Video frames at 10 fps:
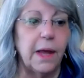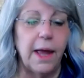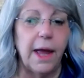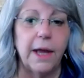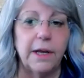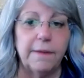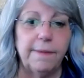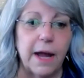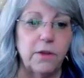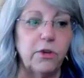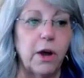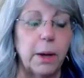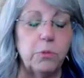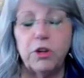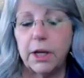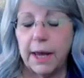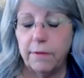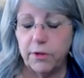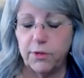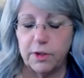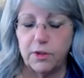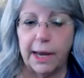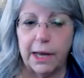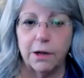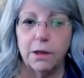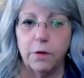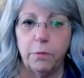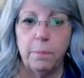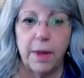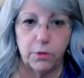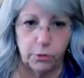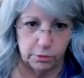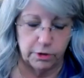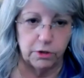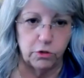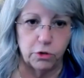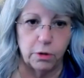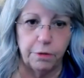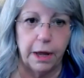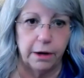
And at that time, she gave us the title of Master Teacher of Higher